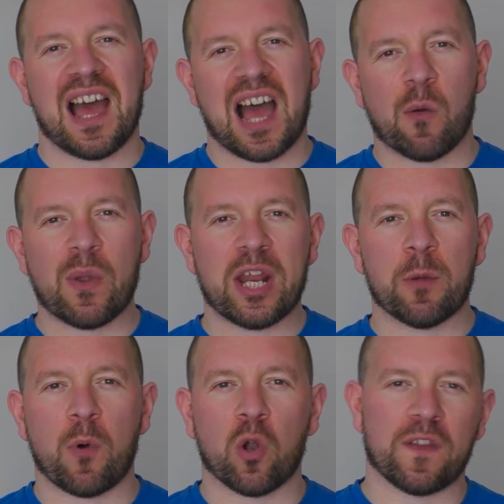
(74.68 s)
I weighed
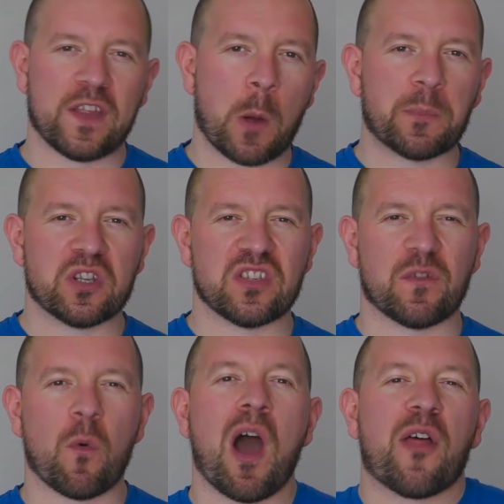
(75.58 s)
up all of the options
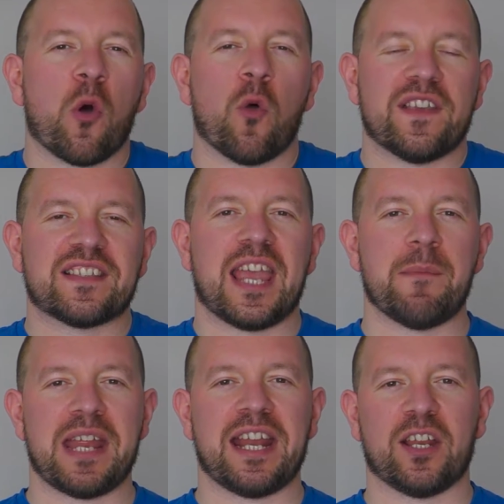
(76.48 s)
of what I thought this
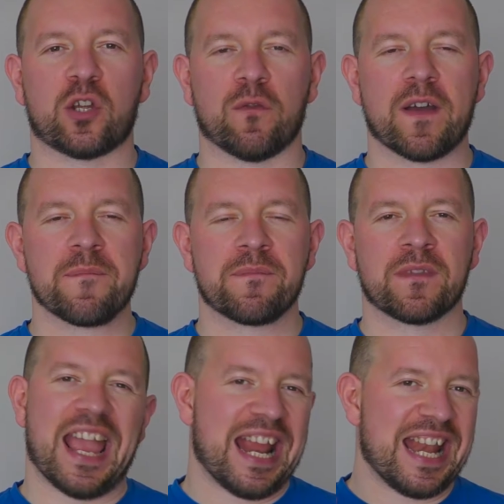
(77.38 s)
game needed to cover.
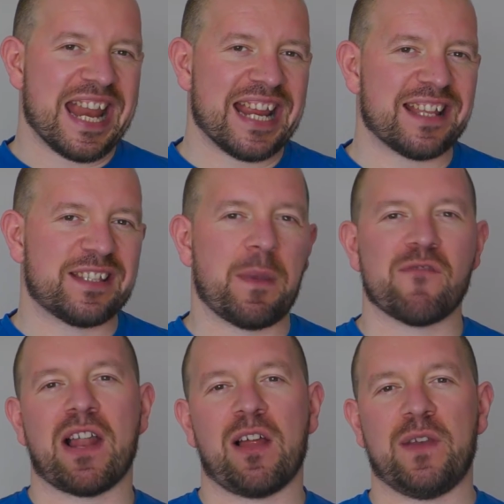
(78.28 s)
It needed to be
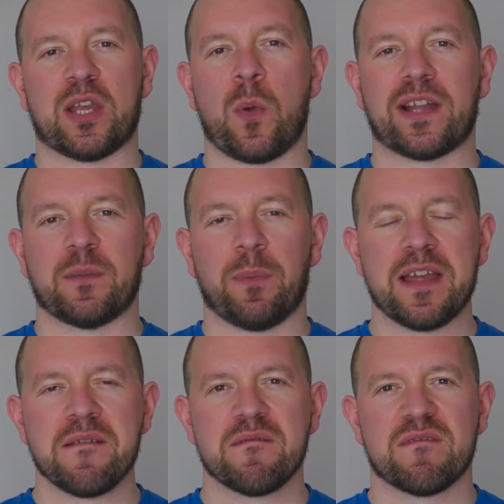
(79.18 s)
relatively quick to play.